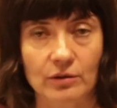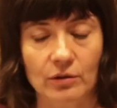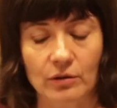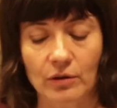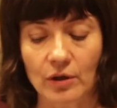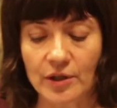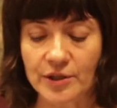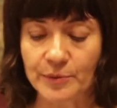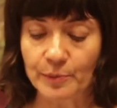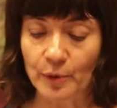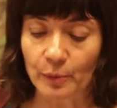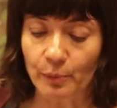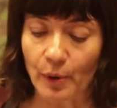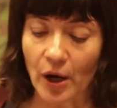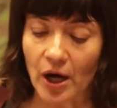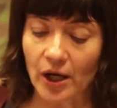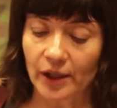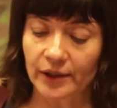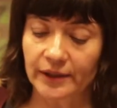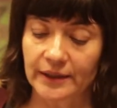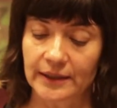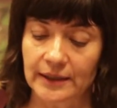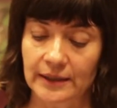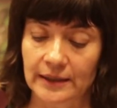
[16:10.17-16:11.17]

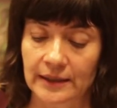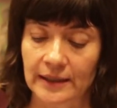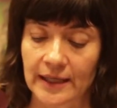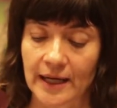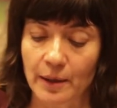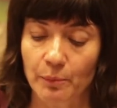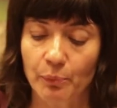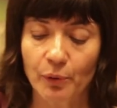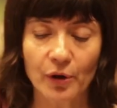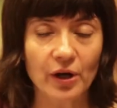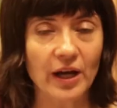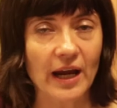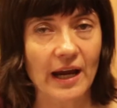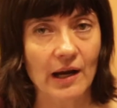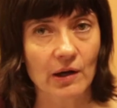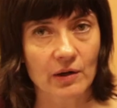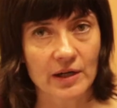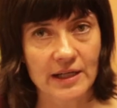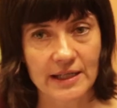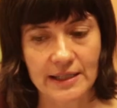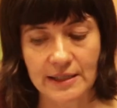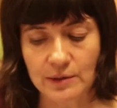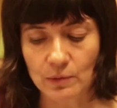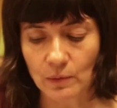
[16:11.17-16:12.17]
cosmopolitan and
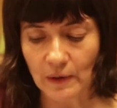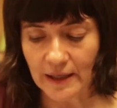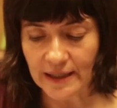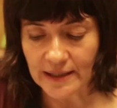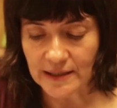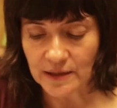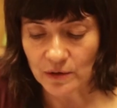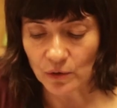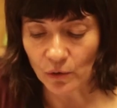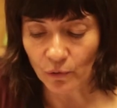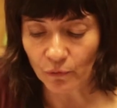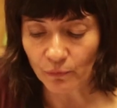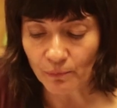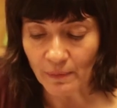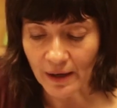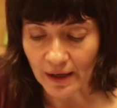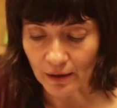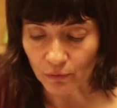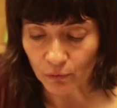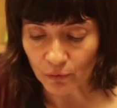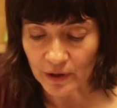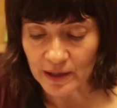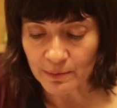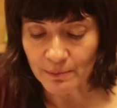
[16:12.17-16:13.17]
precarious ways of
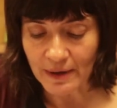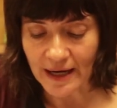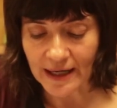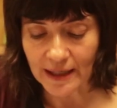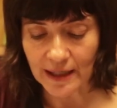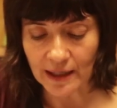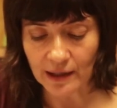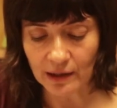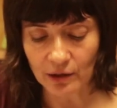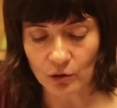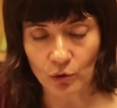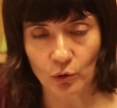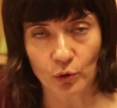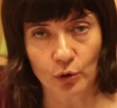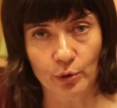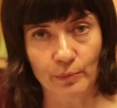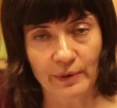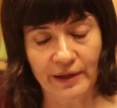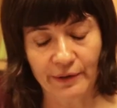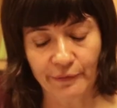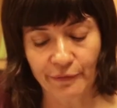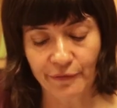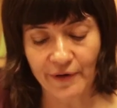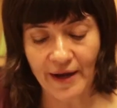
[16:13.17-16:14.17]
remaking the
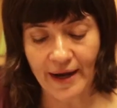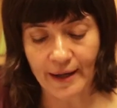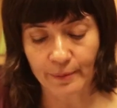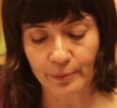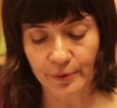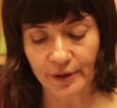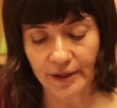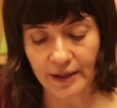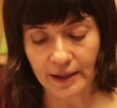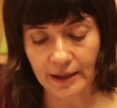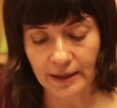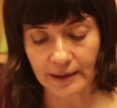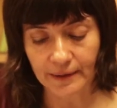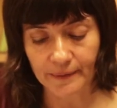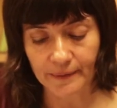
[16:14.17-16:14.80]
urban fabric.